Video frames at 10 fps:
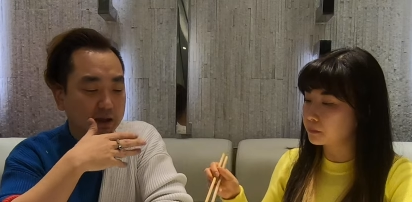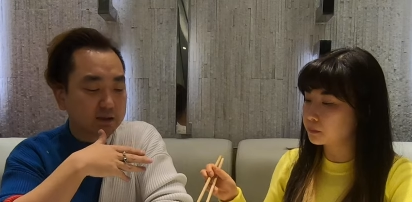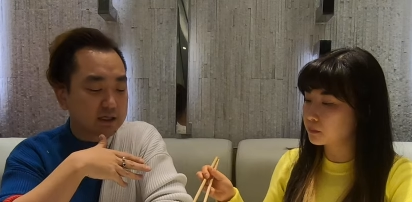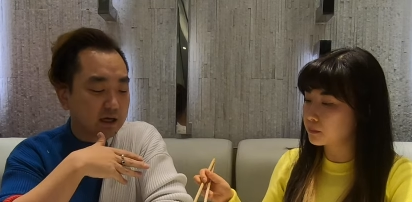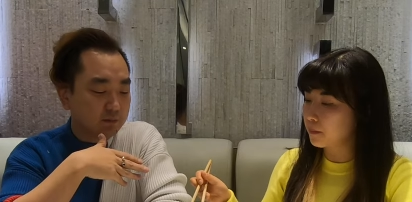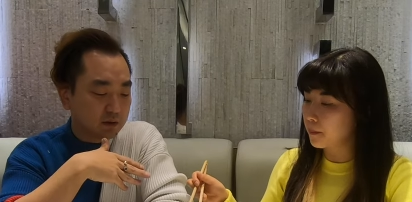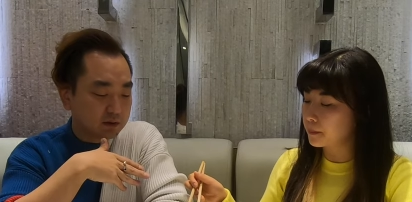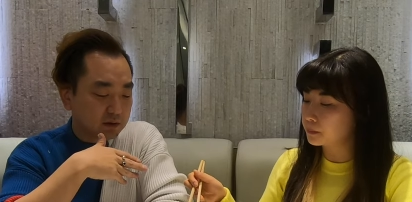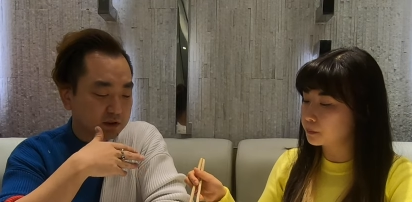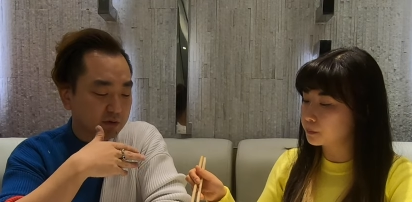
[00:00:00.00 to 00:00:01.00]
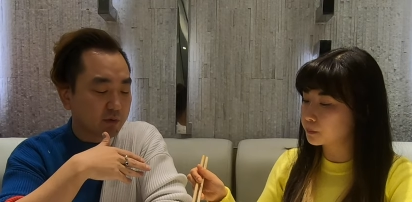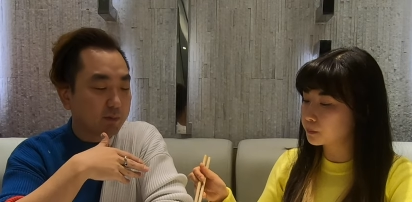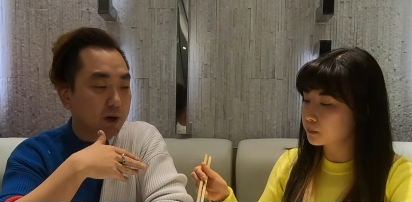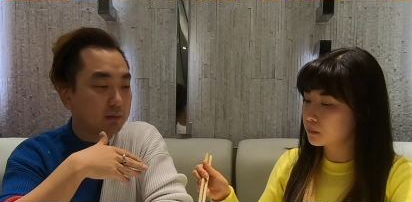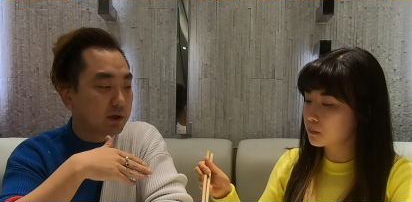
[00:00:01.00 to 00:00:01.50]
Speaker 1: At the time, the Czech
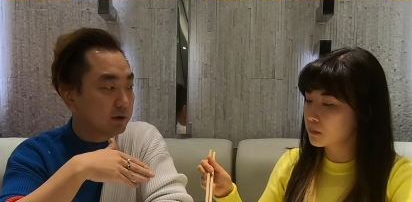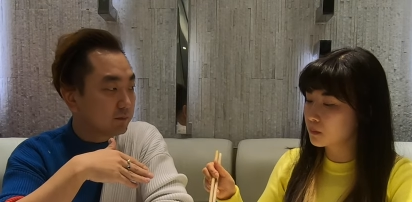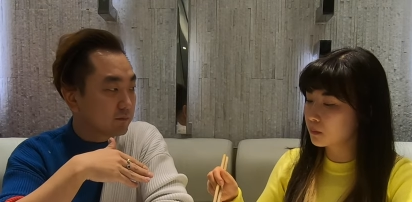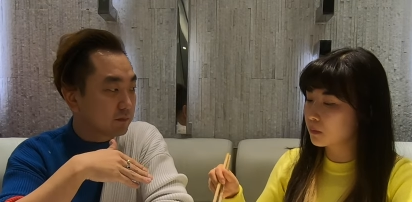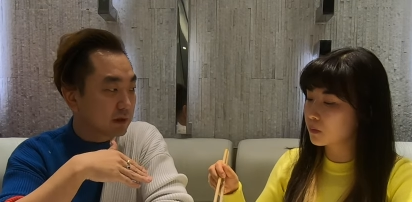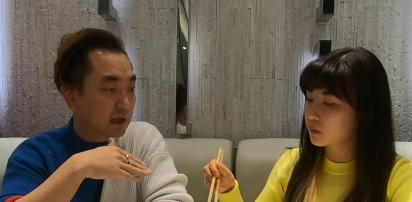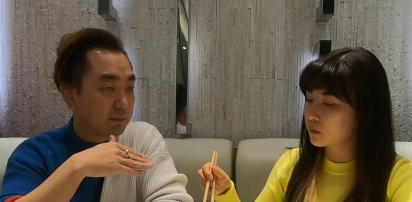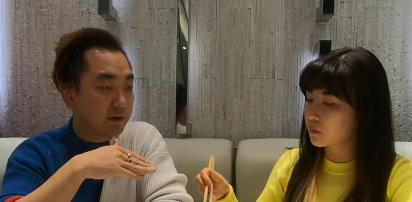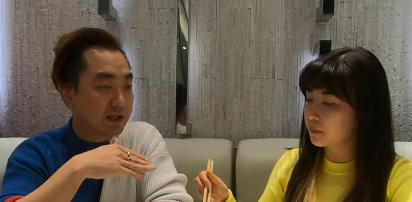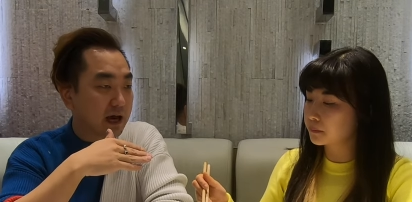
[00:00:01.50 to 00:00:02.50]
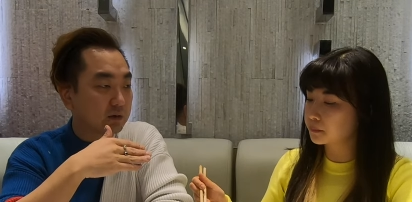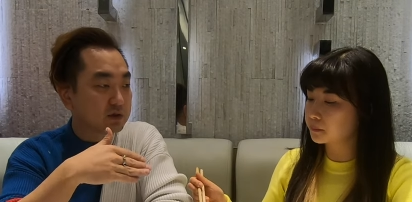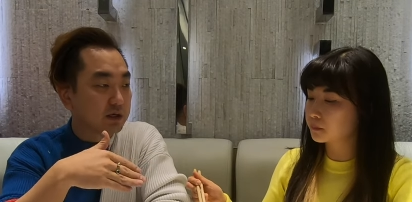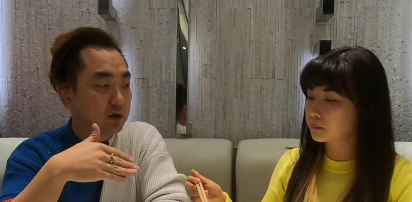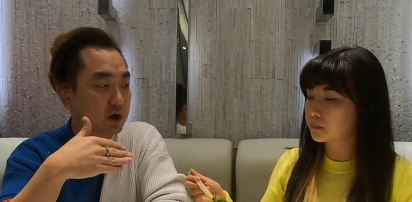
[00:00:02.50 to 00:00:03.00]
Republic had been
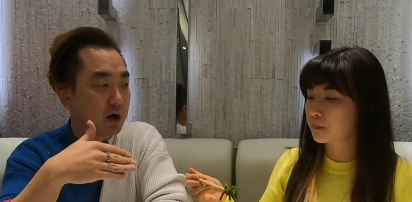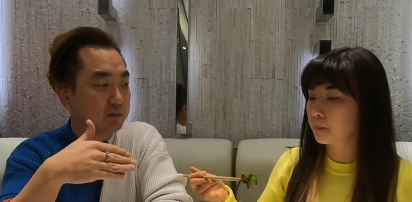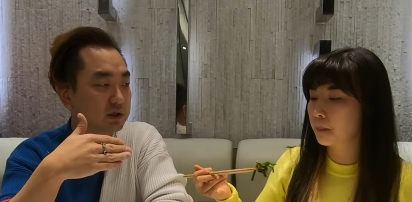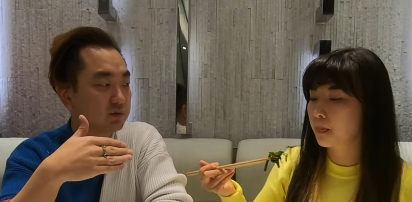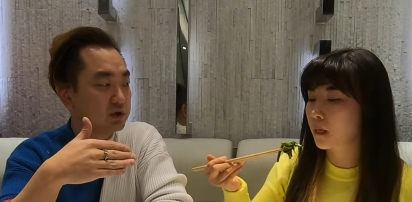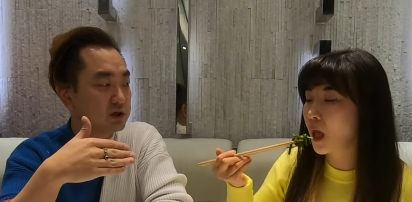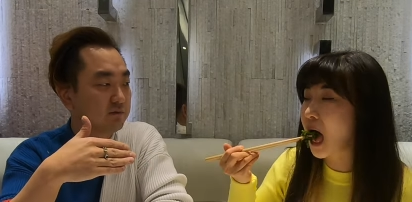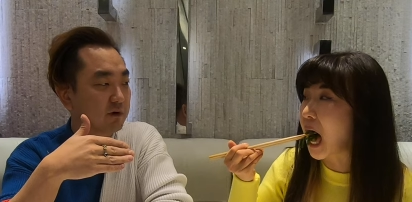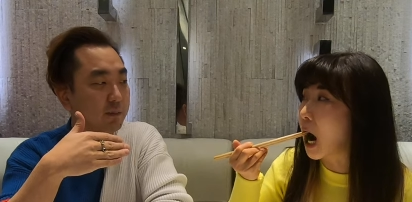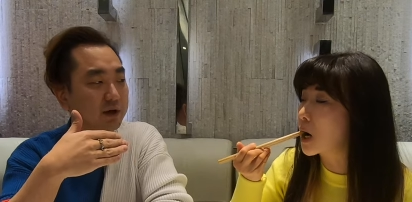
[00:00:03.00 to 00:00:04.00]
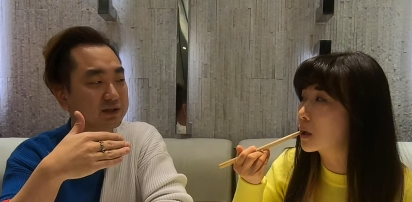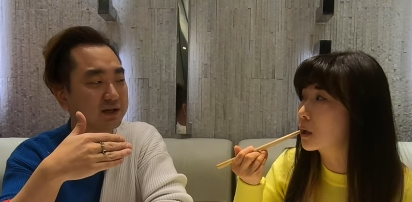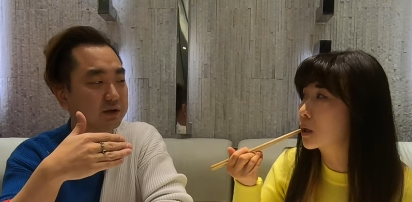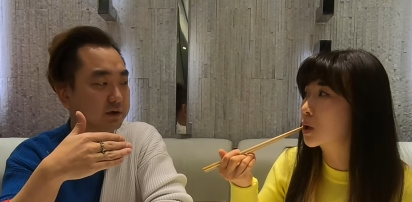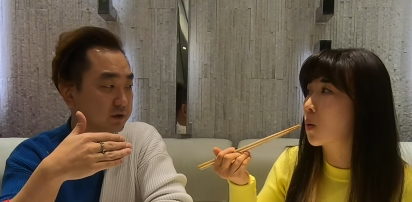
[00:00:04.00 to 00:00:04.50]
outside the communist regime for about
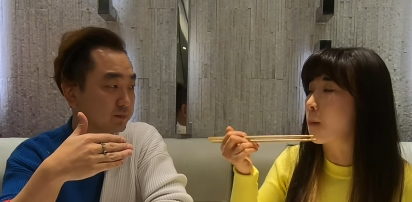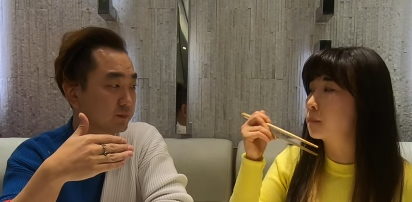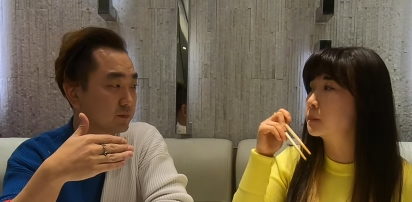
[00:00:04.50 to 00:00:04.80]
10 years.